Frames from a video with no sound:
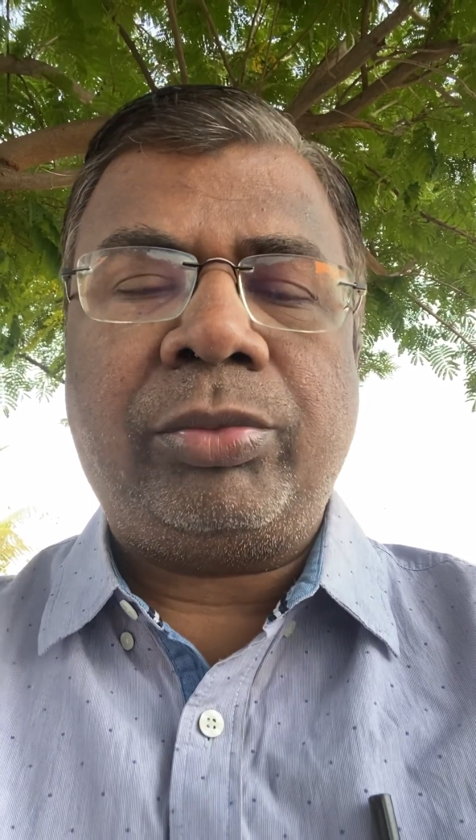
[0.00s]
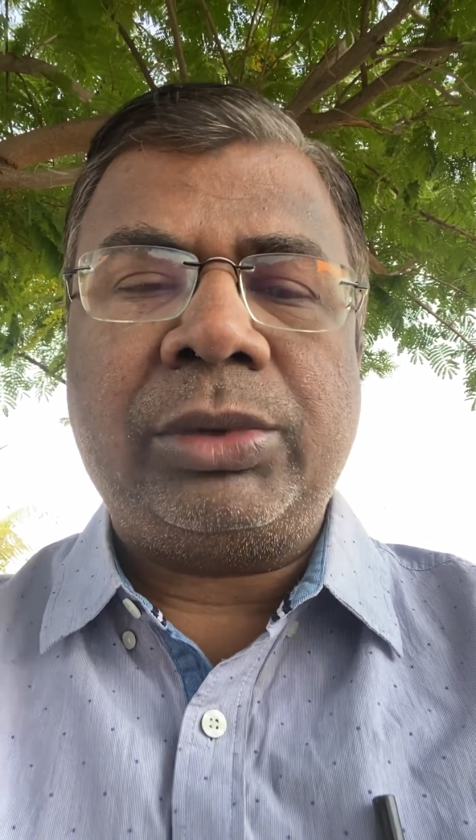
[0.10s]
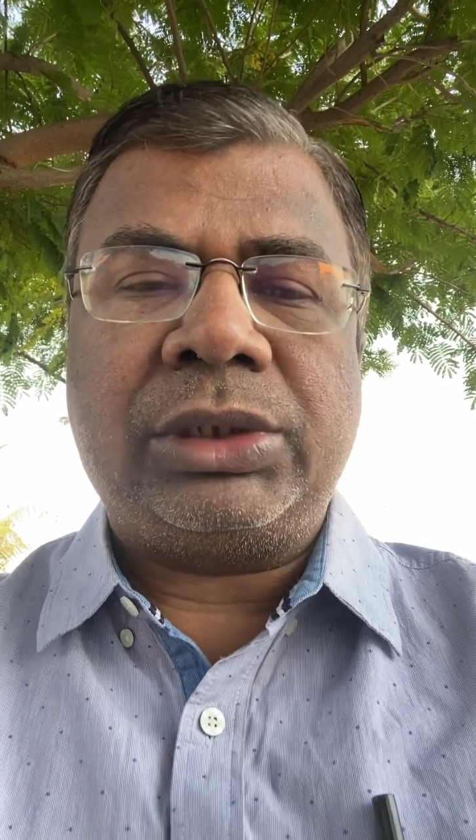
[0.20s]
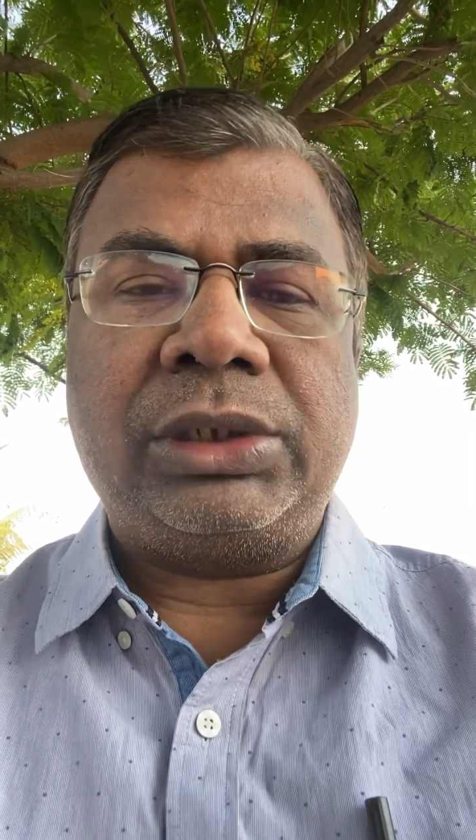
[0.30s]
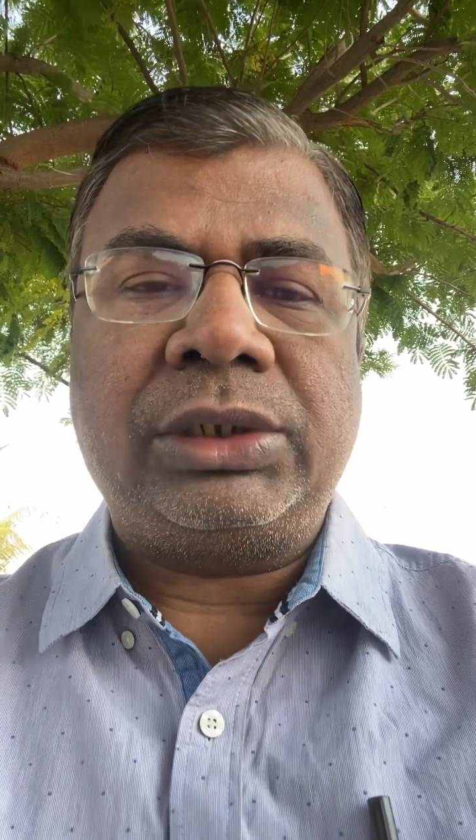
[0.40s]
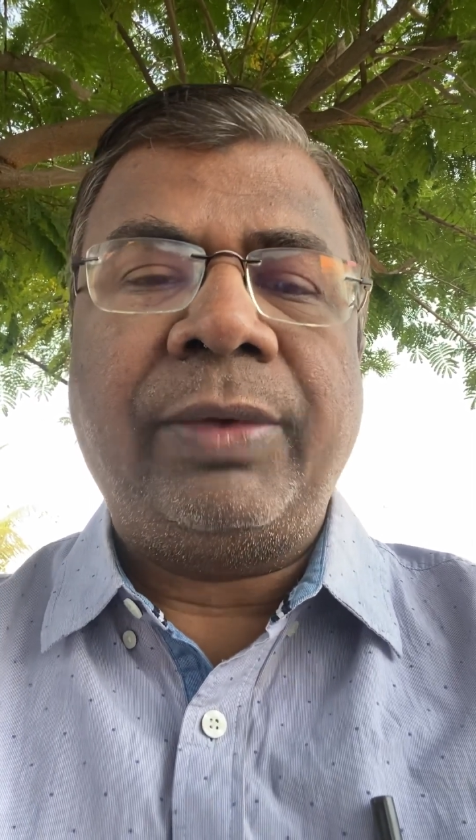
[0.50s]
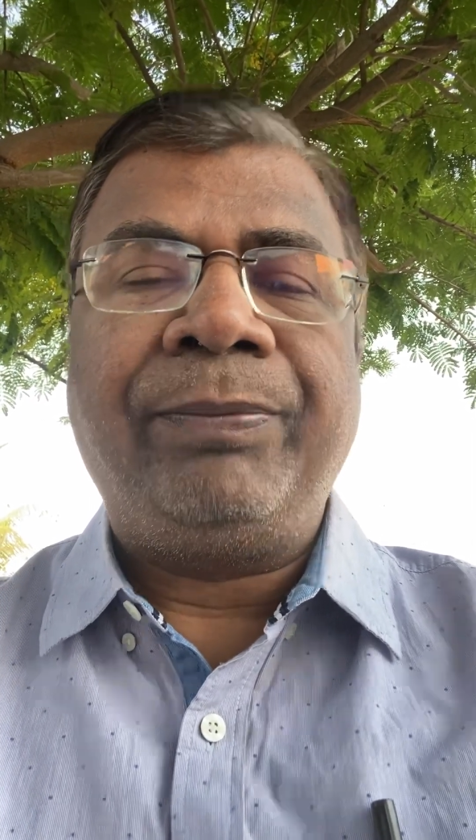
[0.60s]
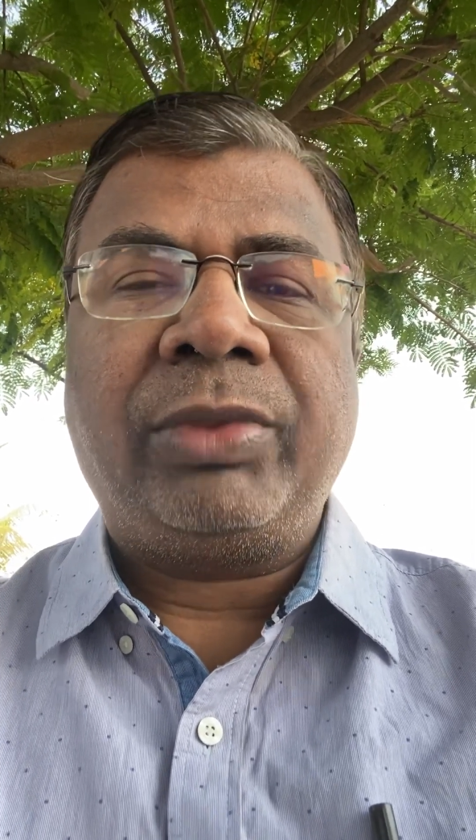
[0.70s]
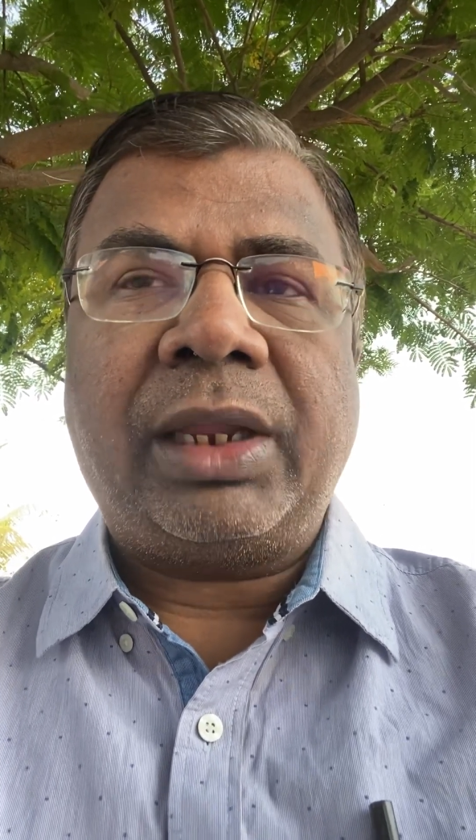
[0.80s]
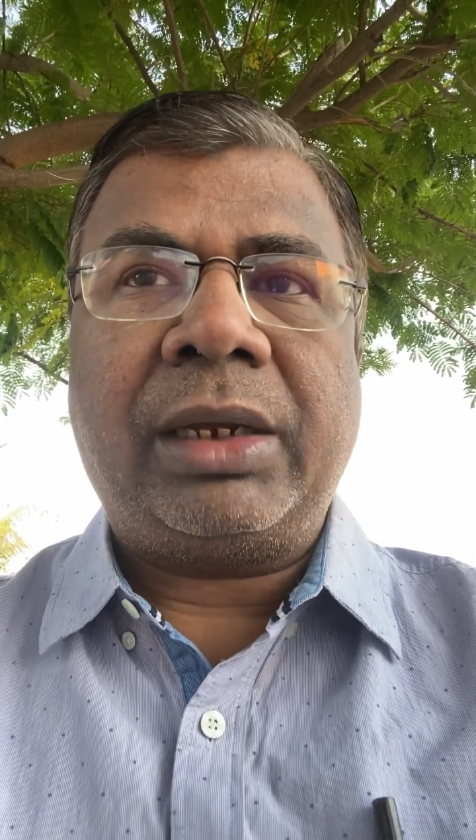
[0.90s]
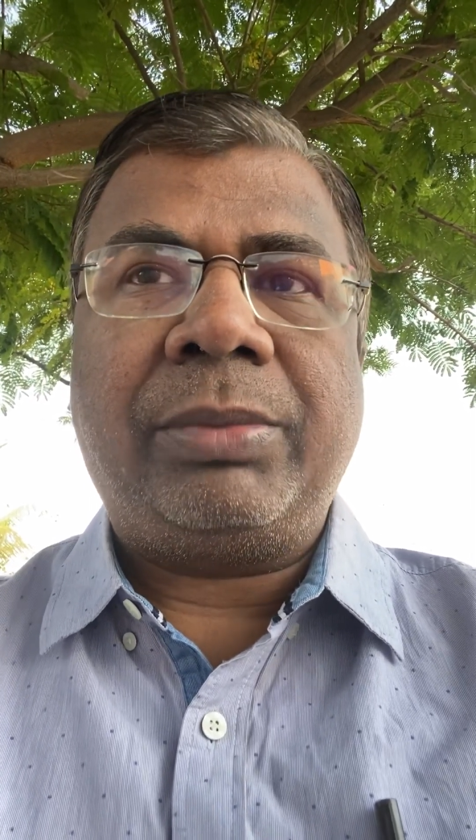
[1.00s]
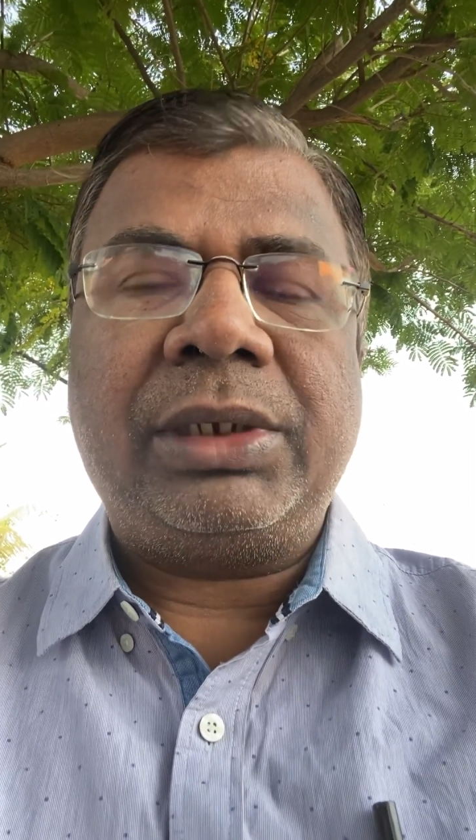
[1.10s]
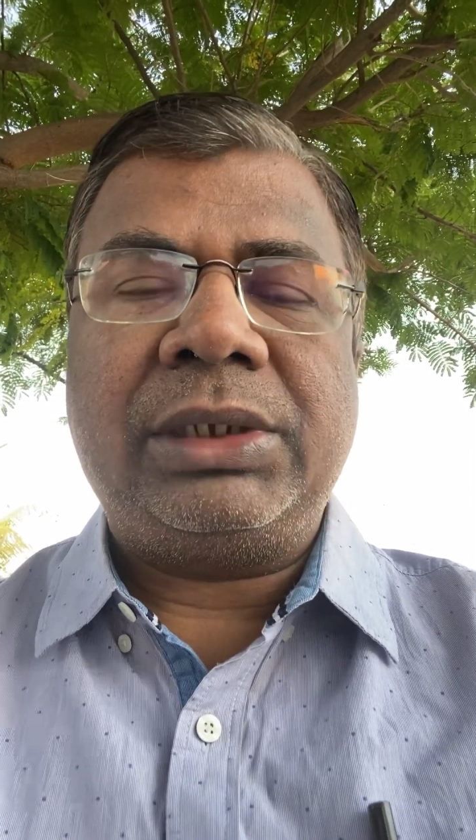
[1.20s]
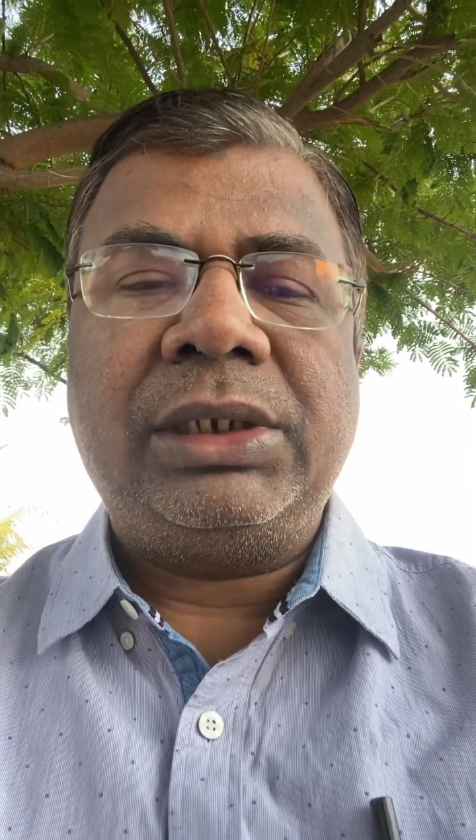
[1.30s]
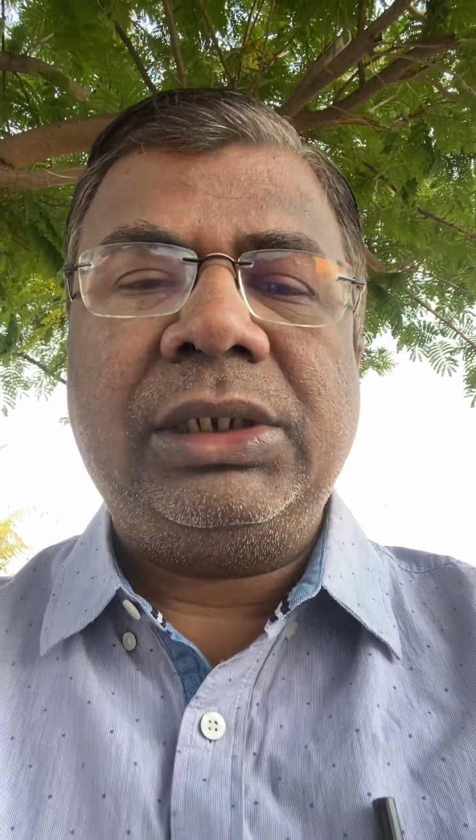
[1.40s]
muscles that are
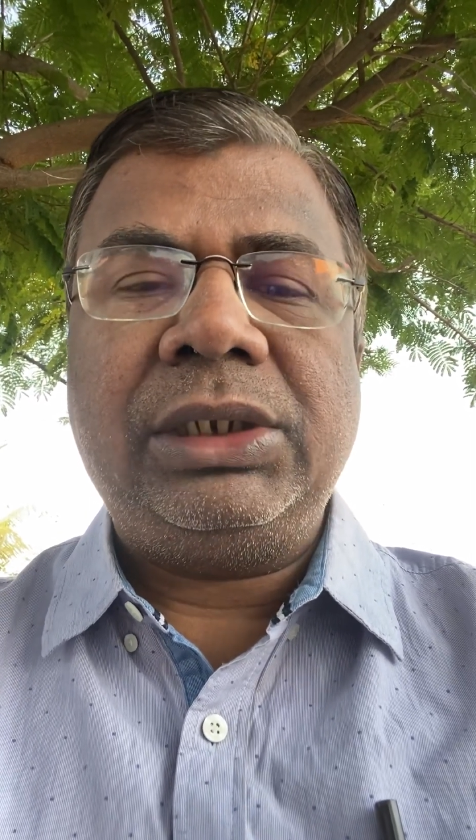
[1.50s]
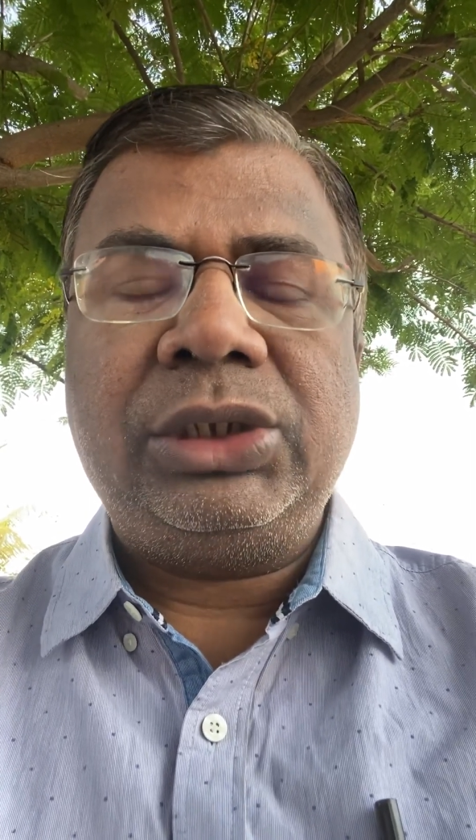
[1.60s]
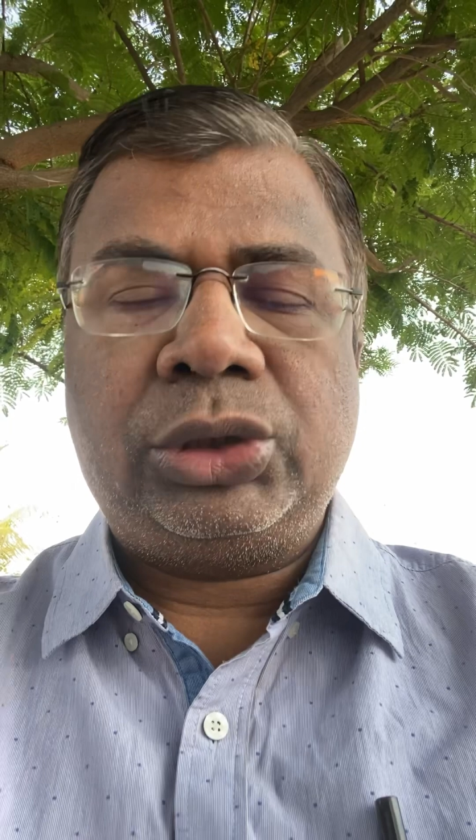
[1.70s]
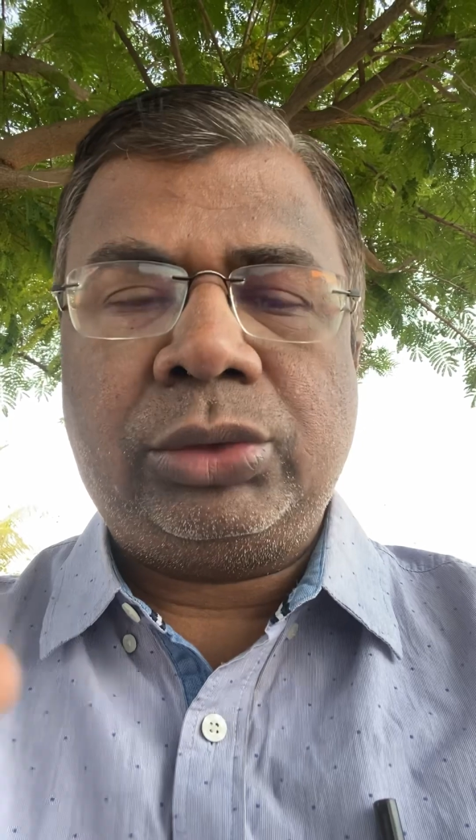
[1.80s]
present in